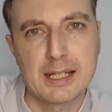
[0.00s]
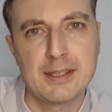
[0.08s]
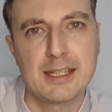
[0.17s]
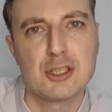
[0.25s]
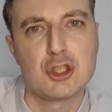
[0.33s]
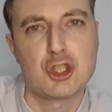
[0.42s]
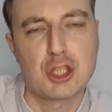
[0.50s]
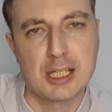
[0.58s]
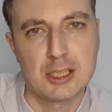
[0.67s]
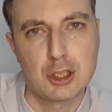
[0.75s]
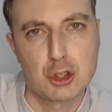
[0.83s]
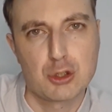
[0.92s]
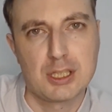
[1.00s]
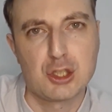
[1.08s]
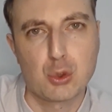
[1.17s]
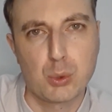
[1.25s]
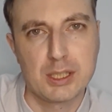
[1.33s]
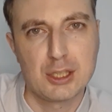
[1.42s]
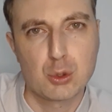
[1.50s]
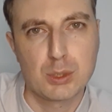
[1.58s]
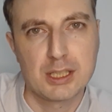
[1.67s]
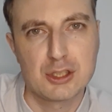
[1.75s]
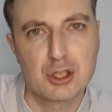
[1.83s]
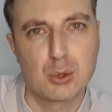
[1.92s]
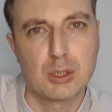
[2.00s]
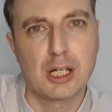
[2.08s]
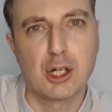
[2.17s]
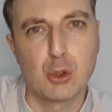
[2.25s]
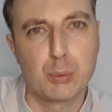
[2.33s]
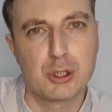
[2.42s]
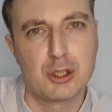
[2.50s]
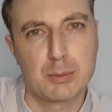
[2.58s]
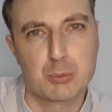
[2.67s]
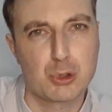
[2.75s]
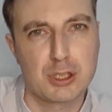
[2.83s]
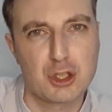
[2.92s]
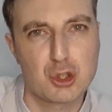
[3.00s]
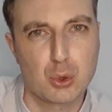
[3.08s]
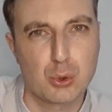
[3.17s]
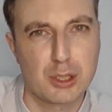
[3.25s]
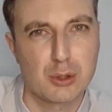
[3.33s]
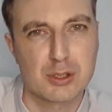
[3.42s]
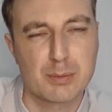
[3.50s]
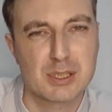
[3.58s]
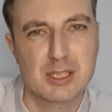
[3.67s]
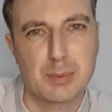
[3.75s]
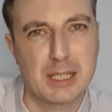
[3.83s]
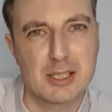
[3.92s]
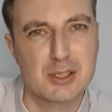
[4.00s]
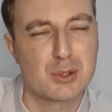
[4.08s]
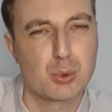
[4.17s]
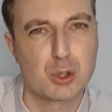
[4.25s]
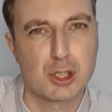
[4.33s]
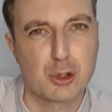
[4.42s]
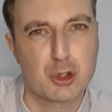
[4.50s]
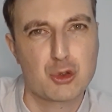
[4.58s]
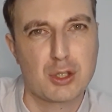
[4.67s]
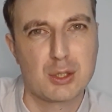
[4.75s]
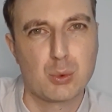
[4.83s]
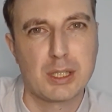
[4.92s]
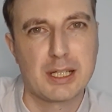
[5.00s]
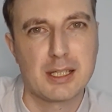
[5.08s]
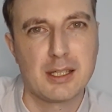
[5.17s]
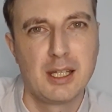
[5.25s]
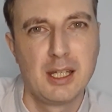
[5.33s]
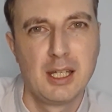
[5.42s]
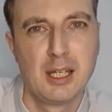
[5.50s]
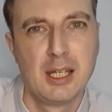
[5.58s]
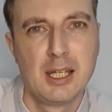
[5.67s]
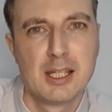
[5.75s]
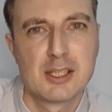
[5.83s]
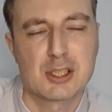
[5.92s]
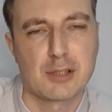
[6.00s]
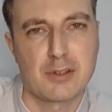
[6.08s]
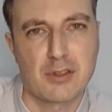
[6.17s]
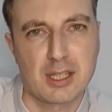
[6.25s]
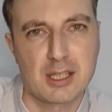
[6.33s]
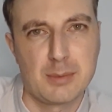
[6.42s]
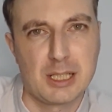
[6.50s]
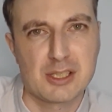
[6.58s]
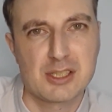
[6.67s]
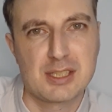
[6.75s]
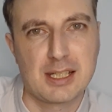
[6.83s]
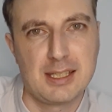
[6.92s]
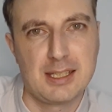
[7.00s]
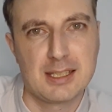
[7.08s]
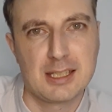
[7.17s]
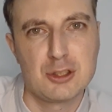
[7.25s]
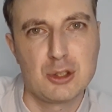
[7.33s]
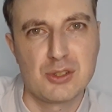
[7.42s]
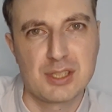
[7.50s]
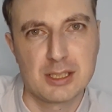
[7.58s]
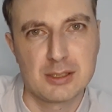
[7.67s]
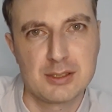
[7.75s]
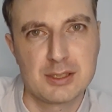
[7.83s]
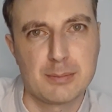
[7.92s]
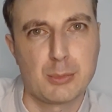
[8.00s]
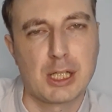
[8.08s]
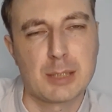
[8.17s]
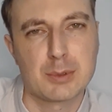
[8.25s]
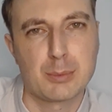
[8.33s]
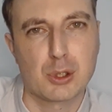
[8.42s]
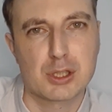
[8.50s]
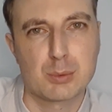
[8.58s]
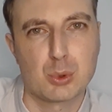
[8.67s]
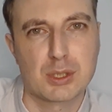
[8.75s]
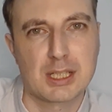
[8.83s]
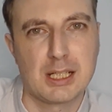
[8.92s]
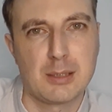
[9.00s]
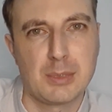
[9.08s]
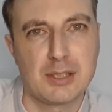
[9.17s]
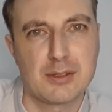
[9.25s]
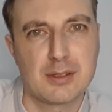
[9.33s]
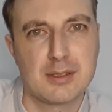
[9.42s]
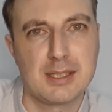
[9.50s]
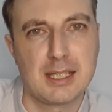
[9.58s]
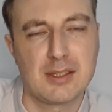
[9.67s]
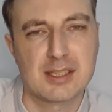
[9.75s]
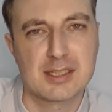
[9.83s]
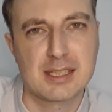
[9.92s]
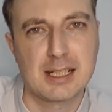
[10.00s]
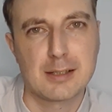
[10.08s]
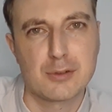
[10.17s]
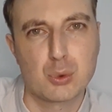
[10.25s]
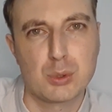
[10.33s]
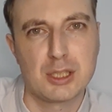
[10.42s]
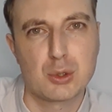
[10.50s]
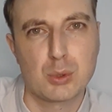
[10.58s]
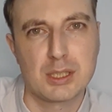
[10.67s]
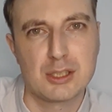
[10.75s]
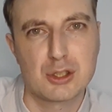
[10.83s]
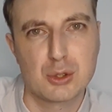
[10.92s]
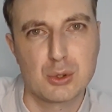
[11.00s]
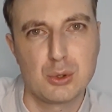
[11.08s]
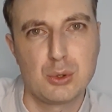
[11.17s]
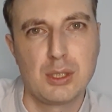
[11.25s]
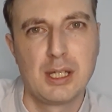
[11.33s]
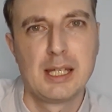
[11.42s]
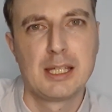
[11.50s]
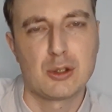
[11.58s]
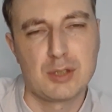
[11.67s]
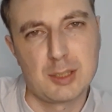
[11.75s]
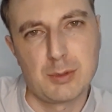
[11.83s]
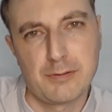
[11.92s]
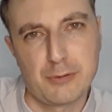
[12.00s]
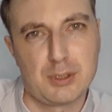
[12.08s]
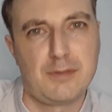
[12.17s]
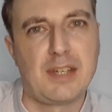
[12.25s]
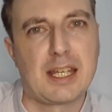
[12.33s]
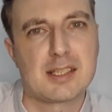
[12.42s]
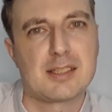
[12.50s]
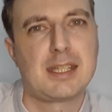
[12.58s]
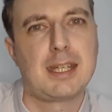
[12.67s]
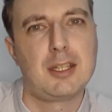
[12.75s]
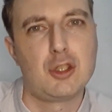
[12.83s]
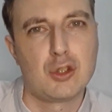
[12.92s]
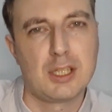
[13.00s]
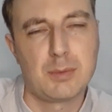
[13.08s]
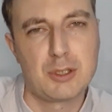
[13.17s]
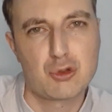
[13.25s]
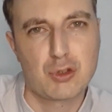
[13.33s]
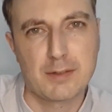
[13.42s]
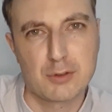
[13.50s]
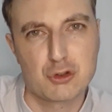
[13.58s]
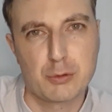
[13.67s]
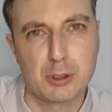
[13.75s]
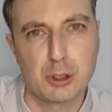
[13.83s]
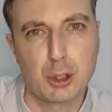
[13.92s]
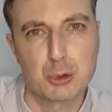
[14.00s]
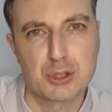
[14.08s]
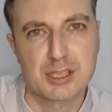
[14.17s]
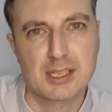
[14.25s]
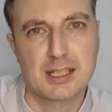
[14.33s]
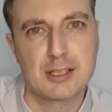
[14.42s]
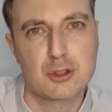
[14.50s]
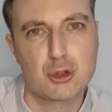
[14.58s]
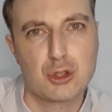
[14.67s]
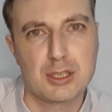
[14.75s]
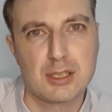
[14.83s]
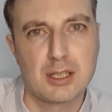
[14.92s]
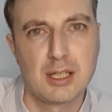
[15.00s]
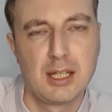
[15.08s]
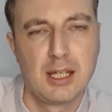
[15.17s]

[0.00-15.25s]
and January 2022 are open, I'm pretty sure those spaces will go straight away. So if you're thinking about studying in New Zealand, it might be possible to come at near the start of 2022. You need to be fully vaccinated. You need to be traveling from a low-risk country.